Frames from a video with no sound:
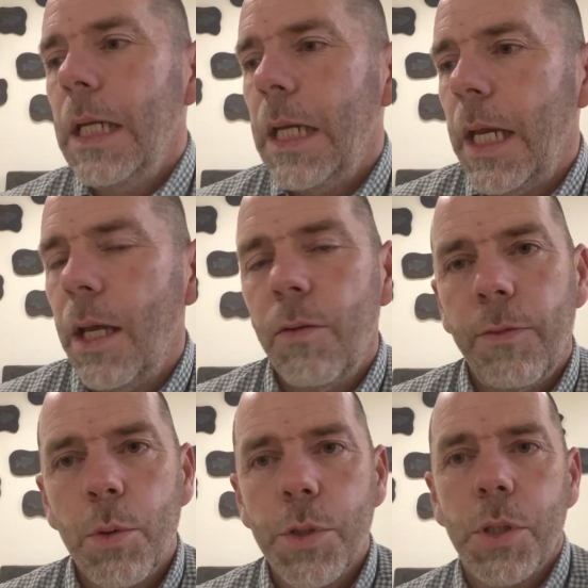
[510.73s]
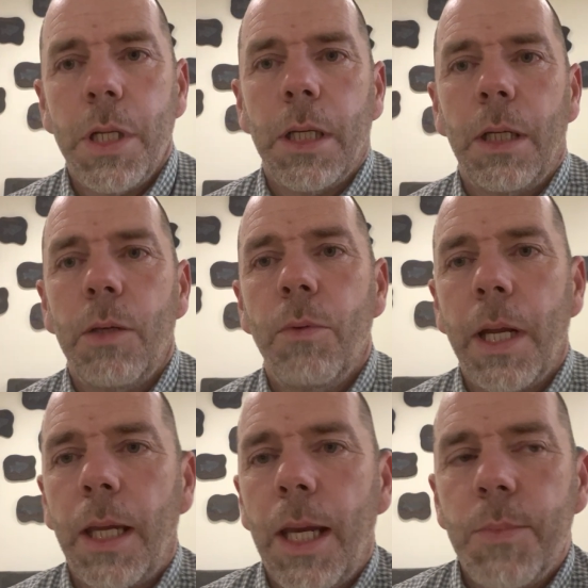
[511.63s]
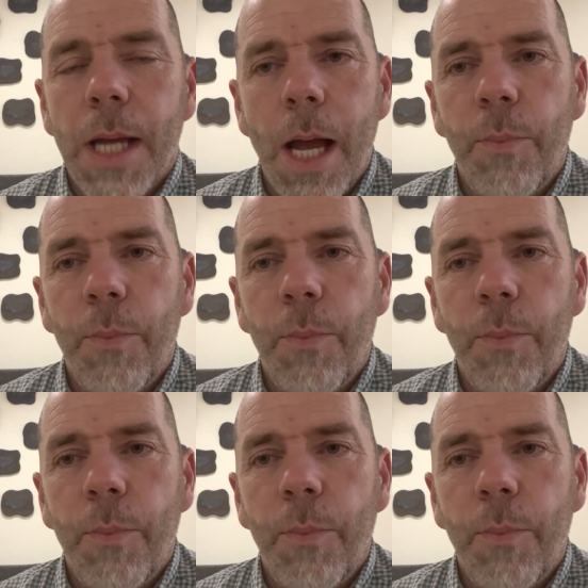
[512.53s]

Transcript: And unfortunately, when it came time